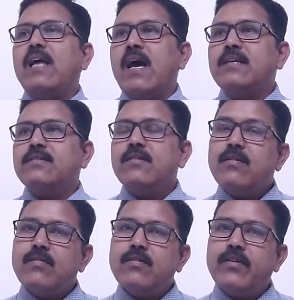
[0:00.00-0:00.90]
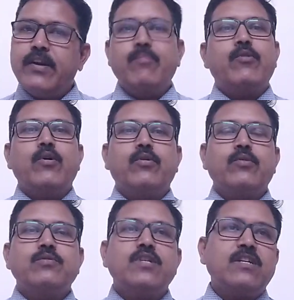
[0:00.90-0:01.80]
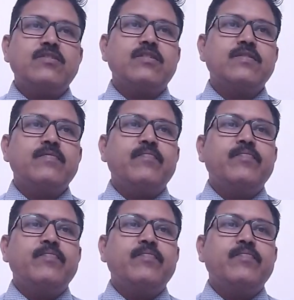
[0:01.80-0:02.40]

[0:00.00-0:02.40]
as the reproductive structures.